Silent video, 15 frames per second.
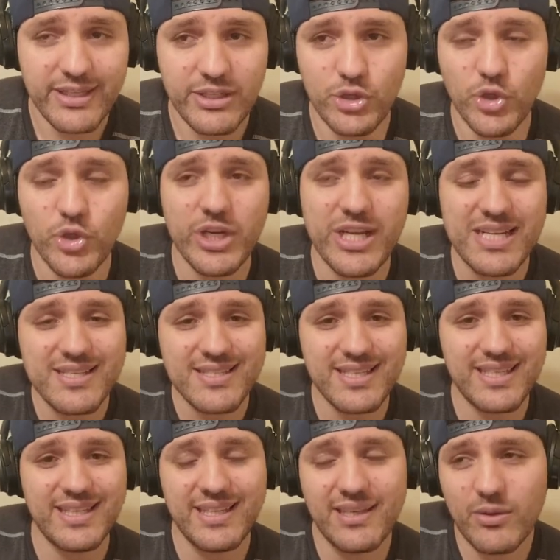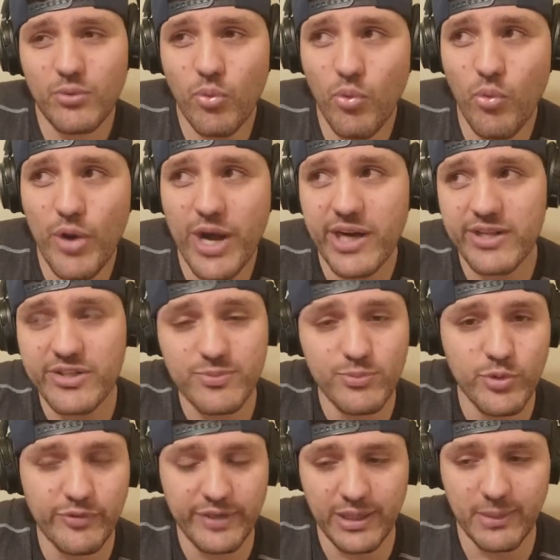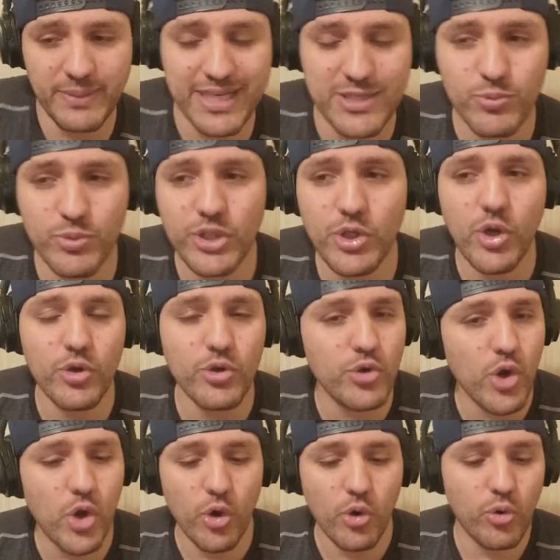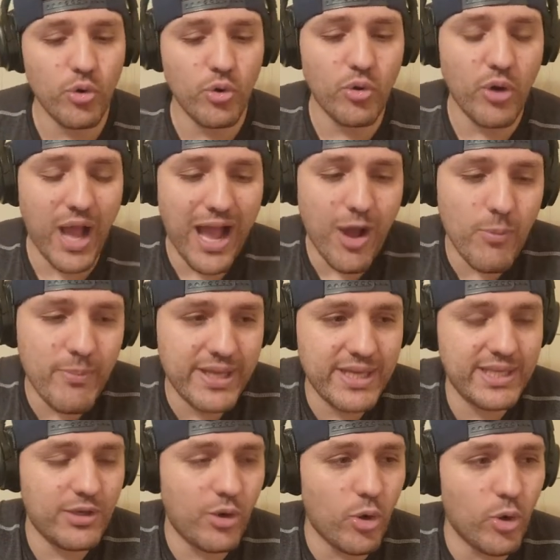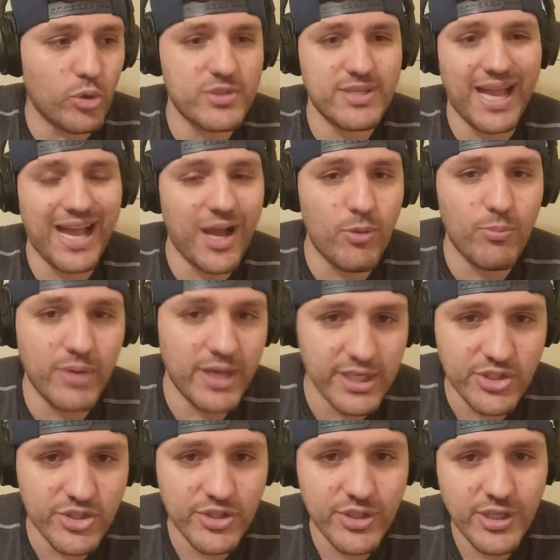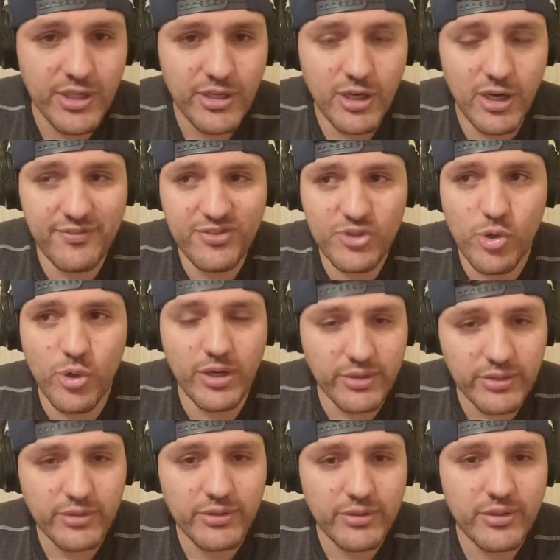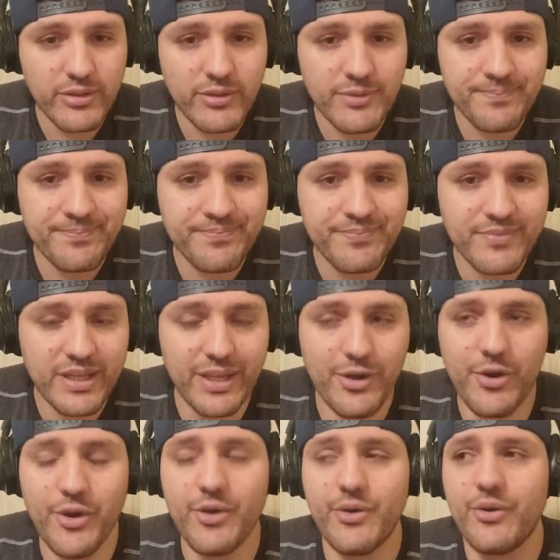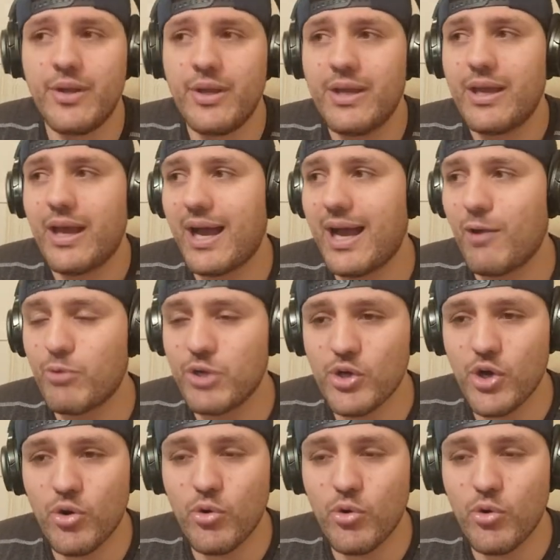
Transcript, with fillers: you're going to see where it's moving, because we don't know who, how many holds how much of short, you know. Uh, we know